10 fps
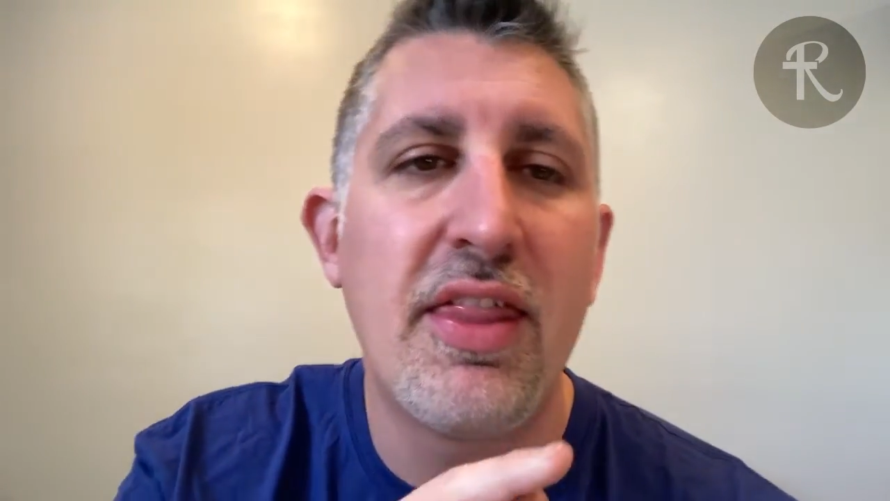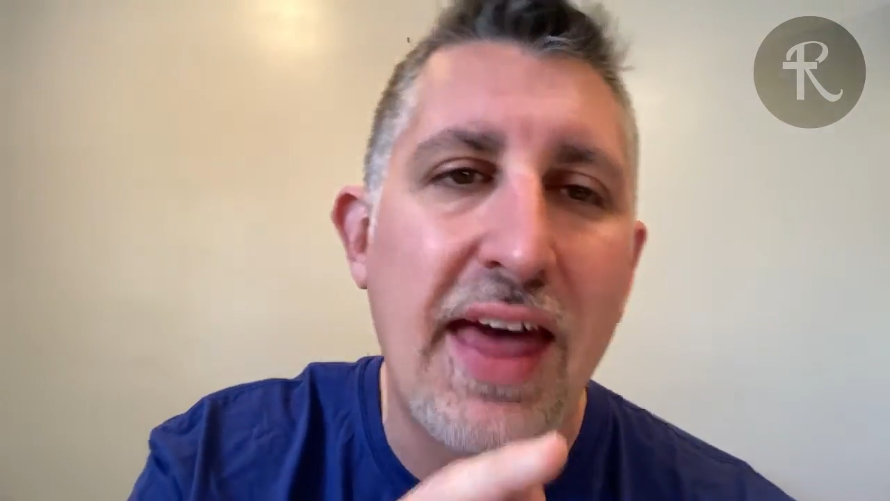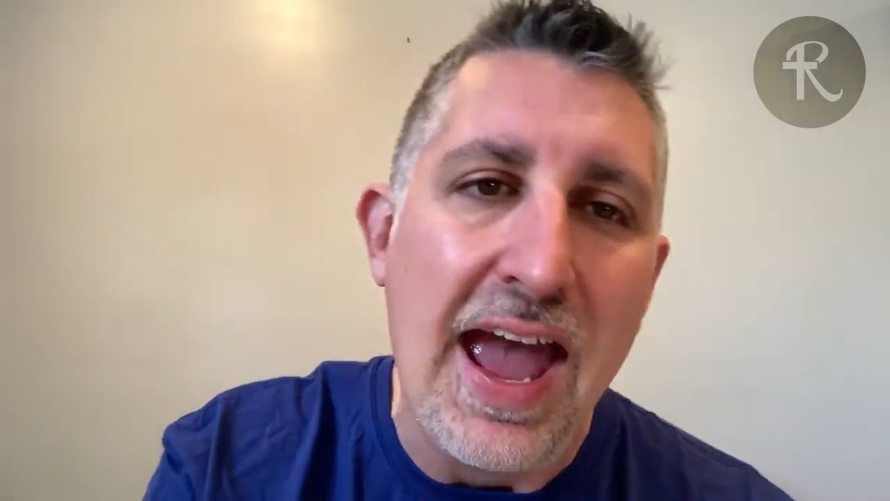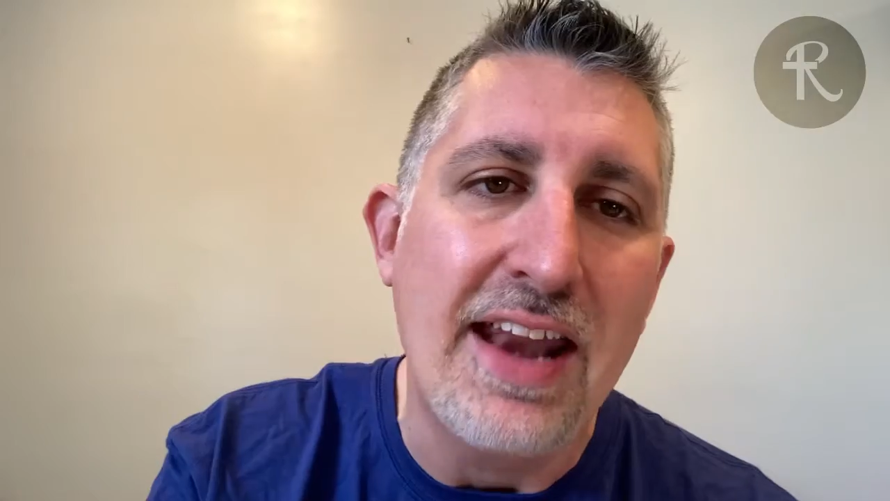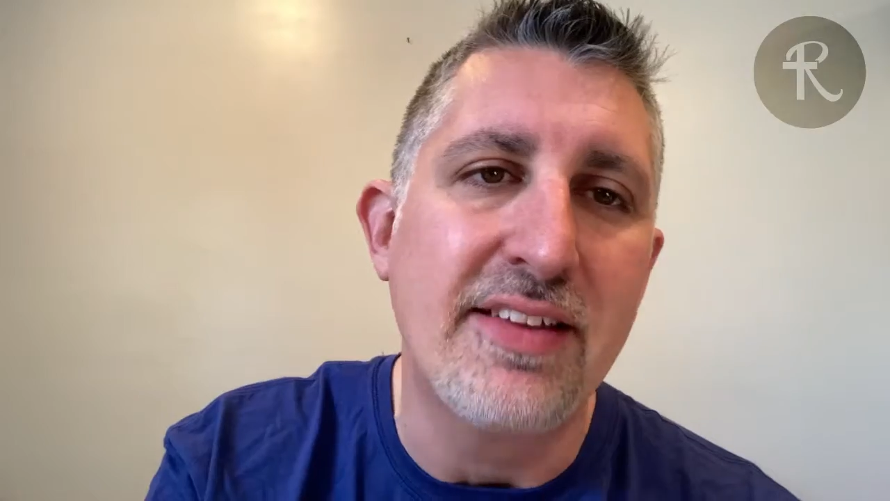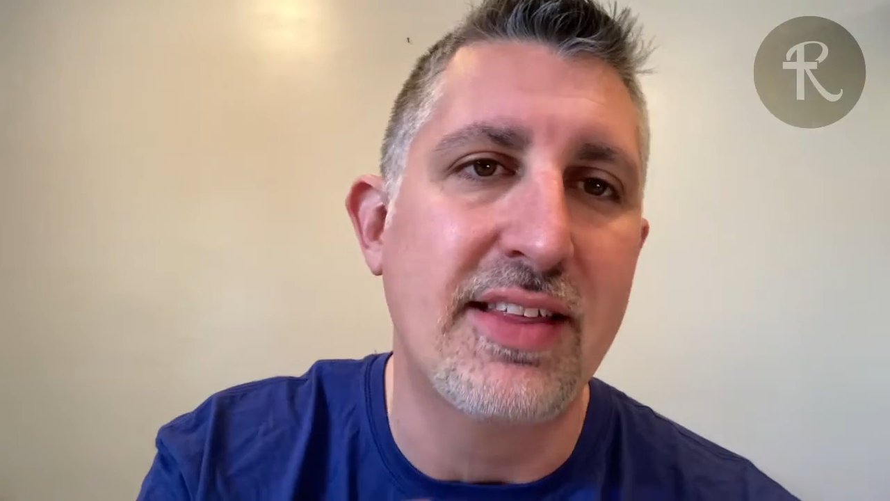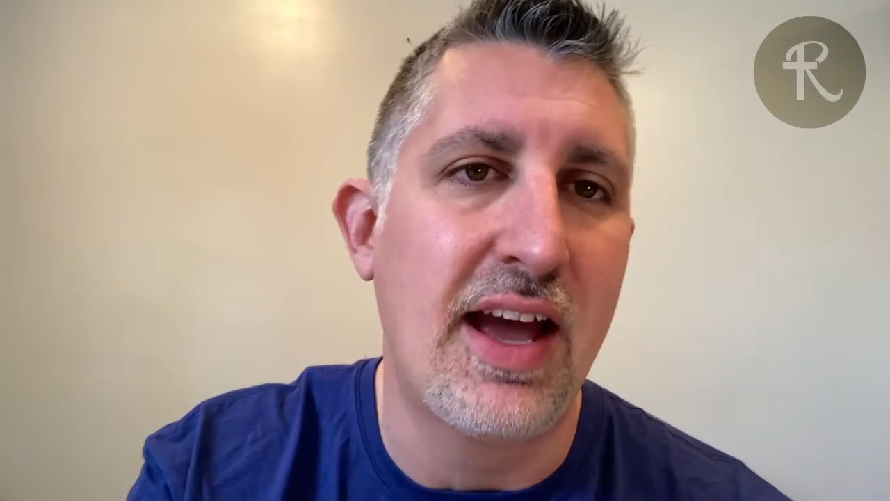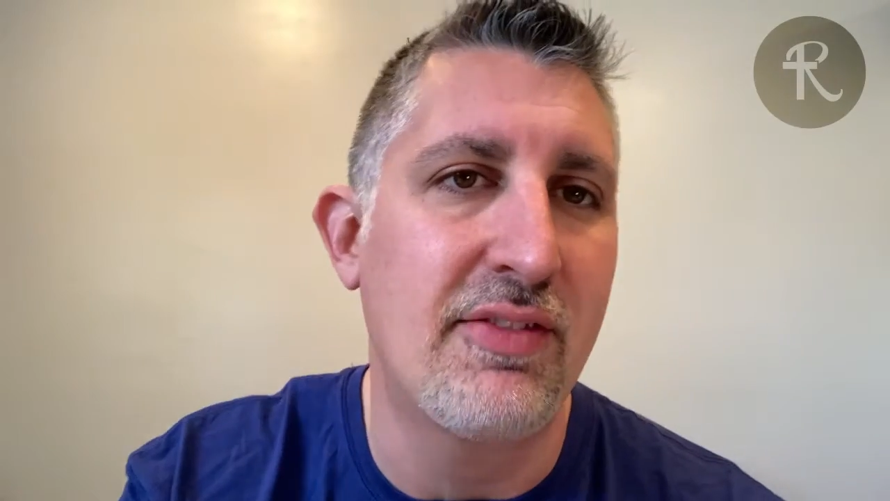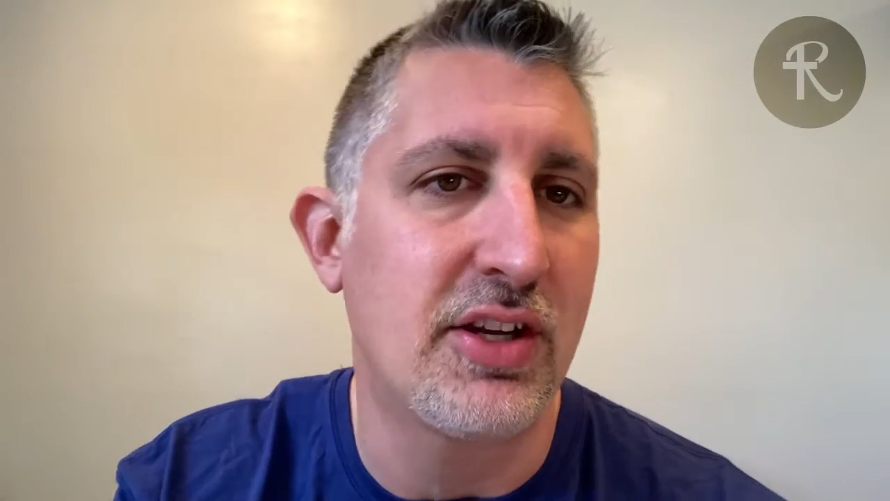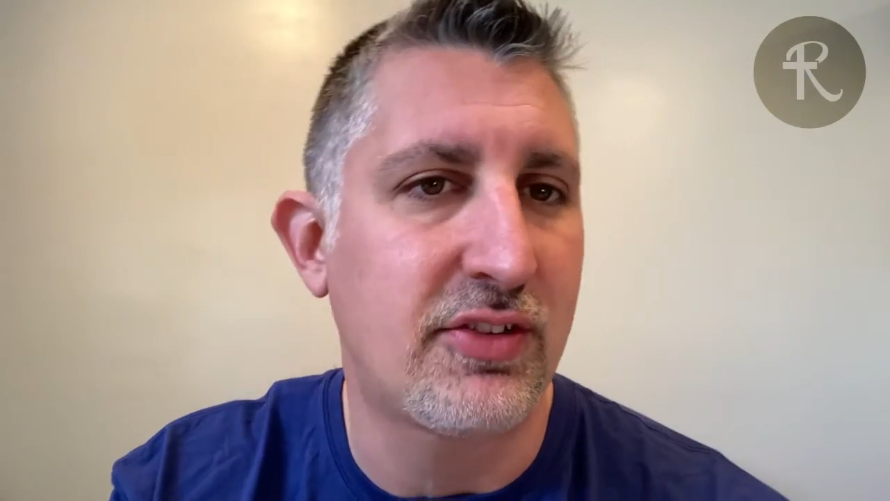That is
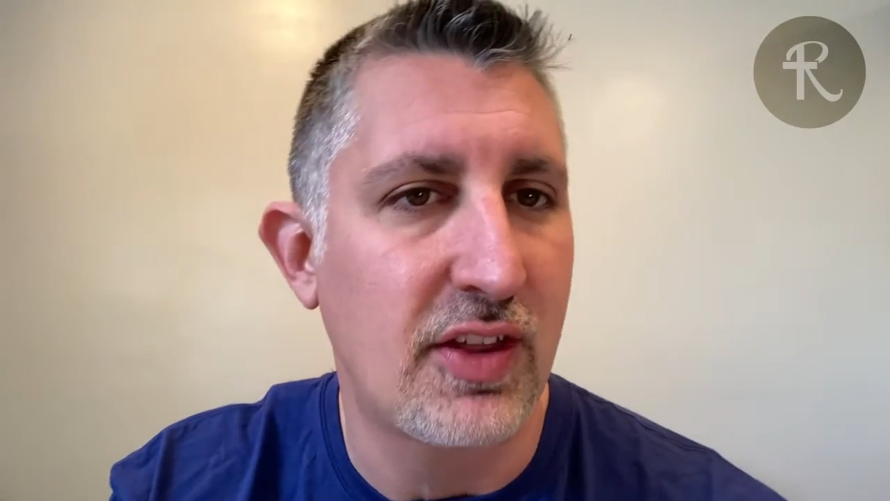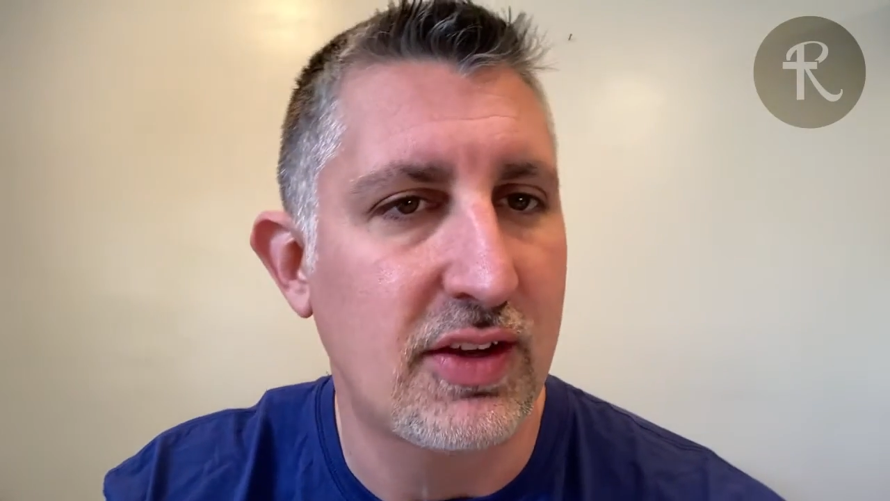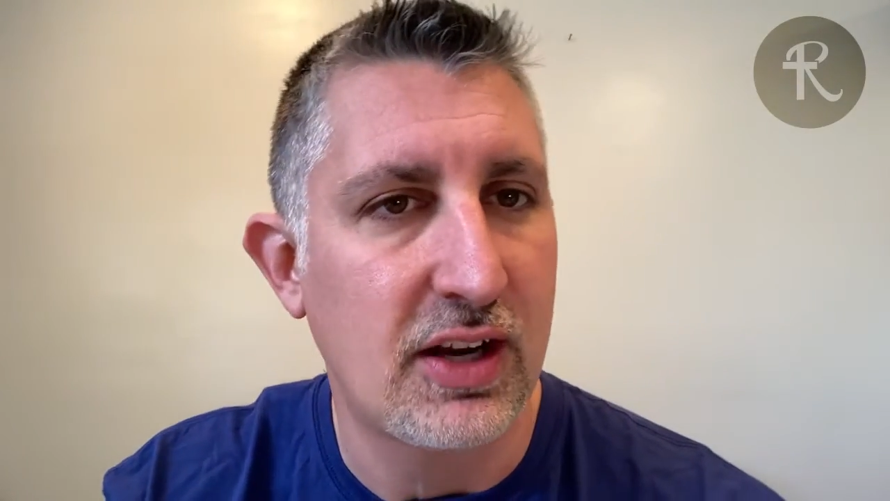the evidence that